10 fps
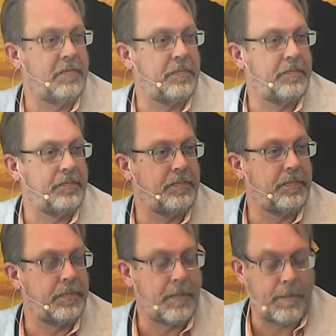
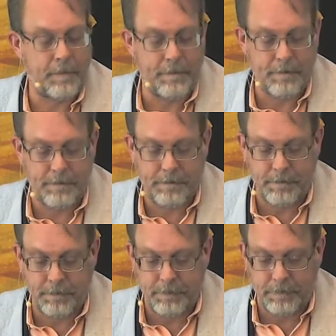
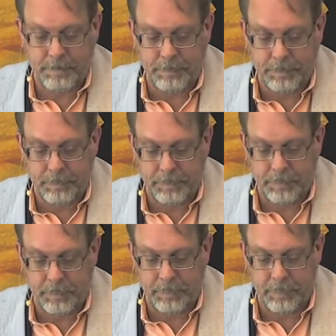
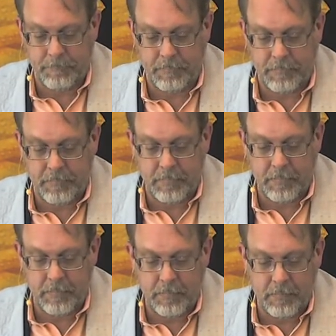
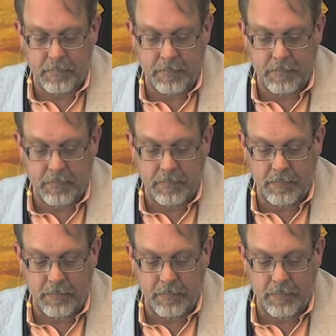No one is speaking in this clip.